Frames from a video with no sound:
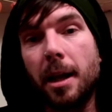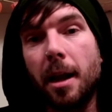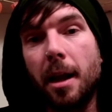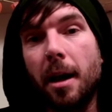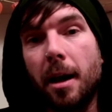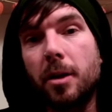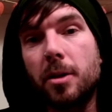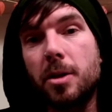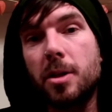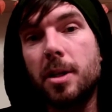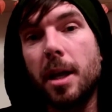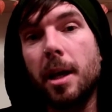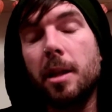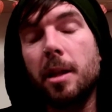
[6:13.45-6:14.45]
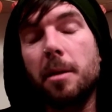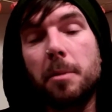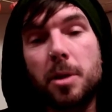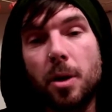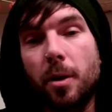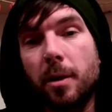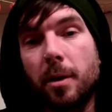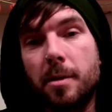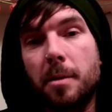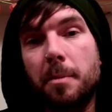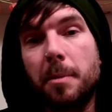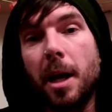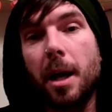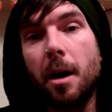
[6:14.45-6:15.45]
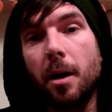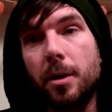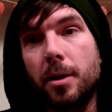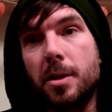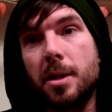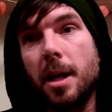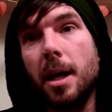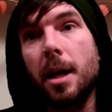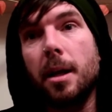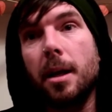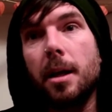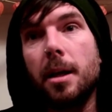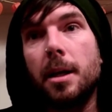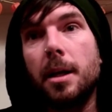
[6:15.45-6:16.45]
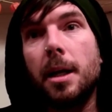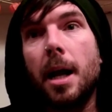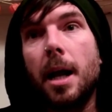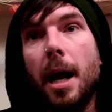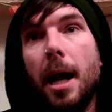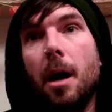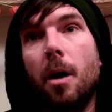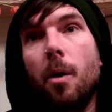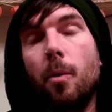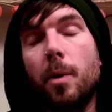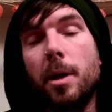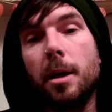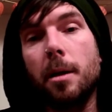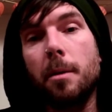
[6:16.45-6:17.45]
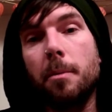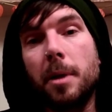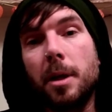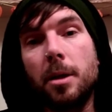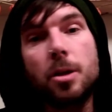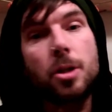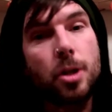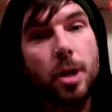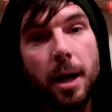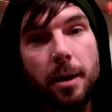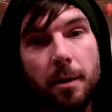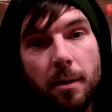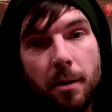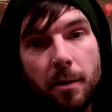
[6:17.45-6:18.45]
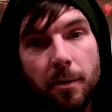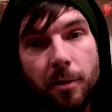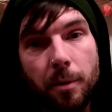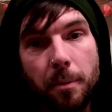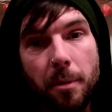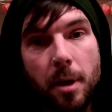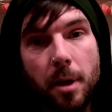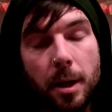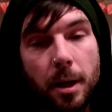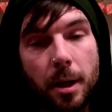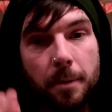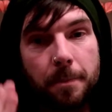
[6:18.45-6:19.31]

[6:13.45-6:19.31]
I understand the materialism, and I understand how we can be distracted from thinking